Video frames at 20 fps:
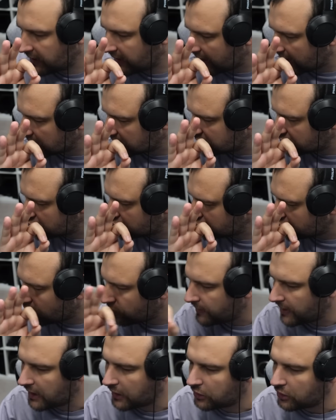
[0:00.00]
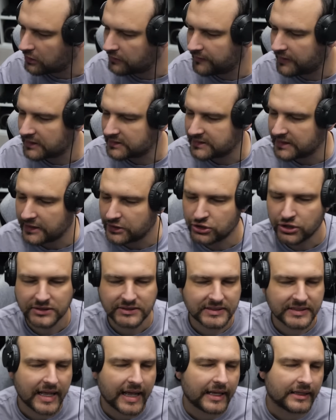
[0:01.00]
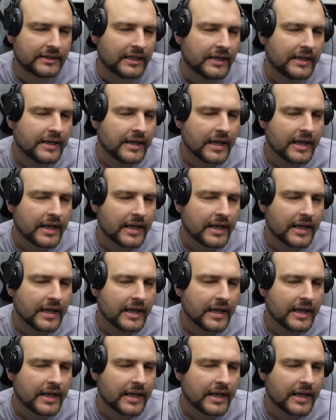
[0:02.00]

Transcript: had so many conversations that